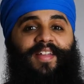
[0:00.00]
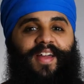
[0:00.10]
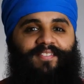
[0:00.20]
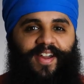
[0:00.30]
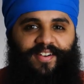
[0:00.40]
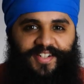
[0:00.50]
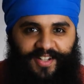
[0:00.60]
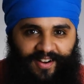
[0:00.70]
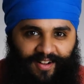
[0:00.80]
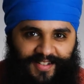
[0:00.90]
Hi there, Vaigra
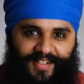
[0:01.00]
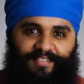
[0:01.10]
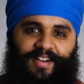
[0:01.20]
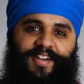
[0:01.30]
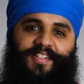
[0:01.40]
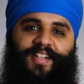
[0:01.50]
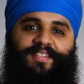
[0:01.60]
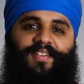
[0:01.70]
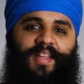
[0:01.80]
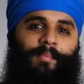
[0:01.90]
Jiga called Savaigra Jiggy
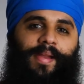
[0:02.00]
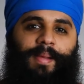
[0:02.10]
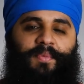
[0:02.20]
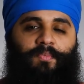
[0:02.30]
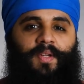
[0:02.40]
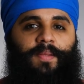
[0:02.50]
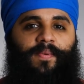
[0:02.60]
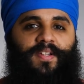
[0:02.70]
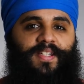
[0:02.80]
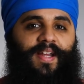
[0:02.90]
Fate. My name is
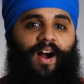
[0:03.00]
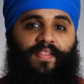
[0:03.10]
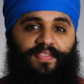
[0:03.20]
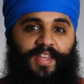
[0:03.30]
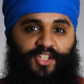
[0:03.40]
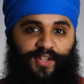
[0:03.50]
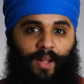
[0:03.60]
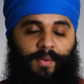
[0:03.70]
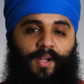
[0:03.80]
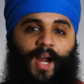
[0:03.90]
Maneetpaul Singh. On this
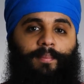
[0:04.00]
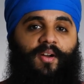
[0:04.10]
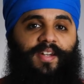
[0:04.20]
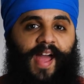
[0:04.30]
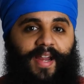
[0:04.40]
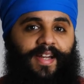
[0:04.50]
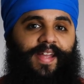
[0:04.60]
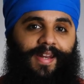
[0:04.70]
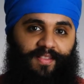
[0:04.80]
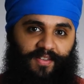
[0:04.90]
channel, we talk about tech and
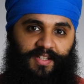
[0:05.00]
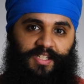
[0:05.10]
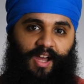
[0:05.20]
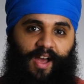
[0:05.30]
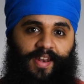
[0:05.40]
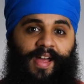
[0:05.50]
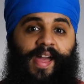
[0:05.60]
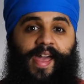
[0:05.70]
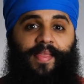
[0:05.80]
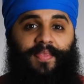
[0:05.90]
getting things done.
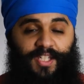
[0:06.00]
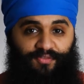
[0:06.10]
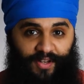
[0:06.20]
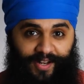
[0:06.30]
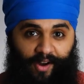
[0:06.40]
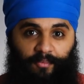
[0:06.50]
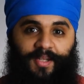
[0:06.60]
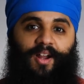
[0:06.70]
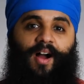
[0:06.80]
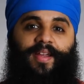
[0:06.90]
And this video will
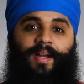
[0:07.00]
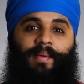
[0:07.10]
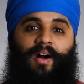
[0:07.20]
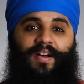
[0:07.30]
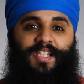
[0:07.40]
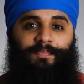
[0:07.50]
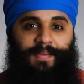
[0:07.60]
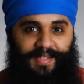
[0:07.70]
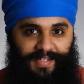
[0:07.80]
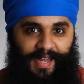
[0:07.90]
be talking about a
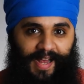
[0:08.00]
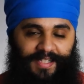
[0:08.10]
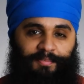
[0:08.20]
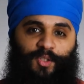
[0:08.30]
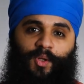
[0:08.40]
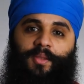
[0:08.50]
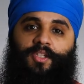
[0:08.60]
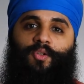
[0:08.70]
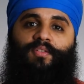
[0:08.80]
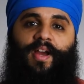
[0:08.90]
speed test between the
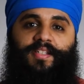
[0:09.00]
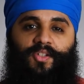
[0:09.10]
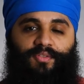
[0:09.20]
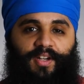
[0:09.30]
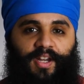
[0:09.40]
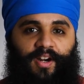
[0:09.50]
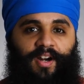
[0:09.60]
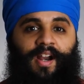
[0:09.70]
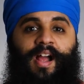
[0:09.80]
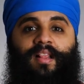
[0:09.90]
two devices over here.